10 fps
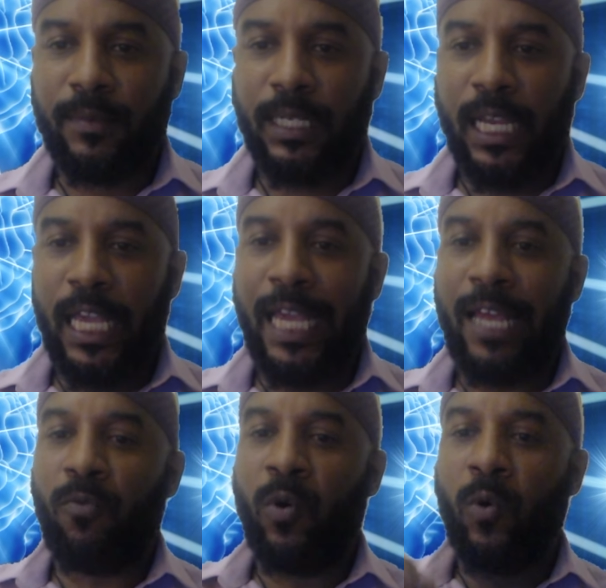It
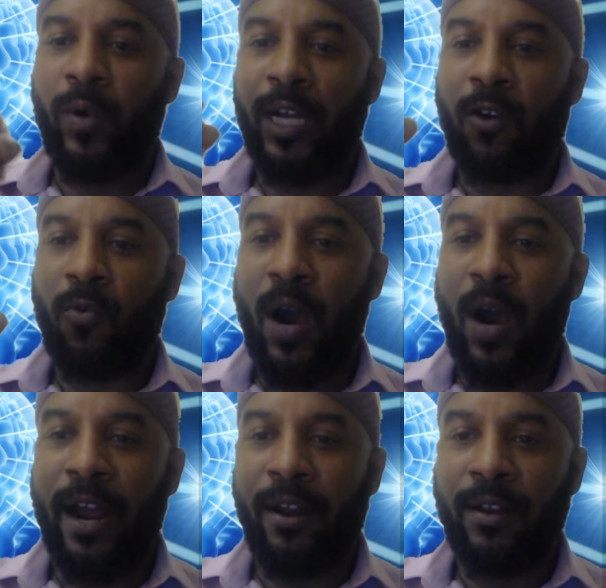will
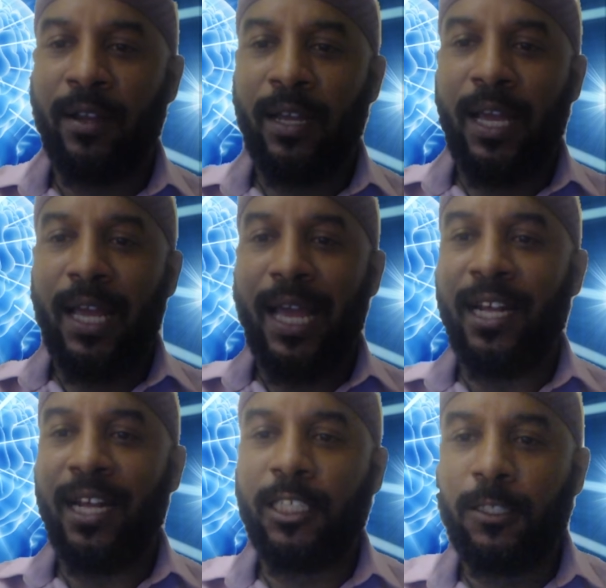require an
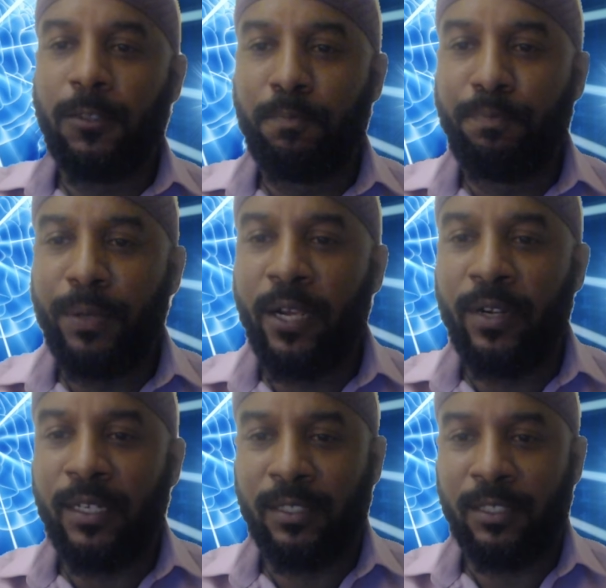
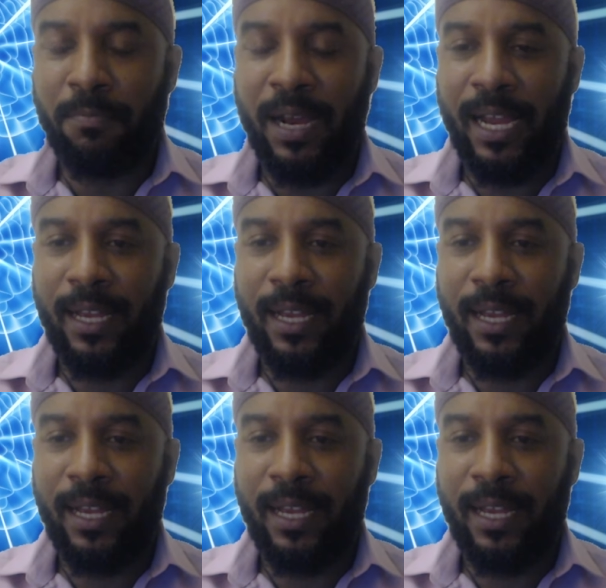experienced mind.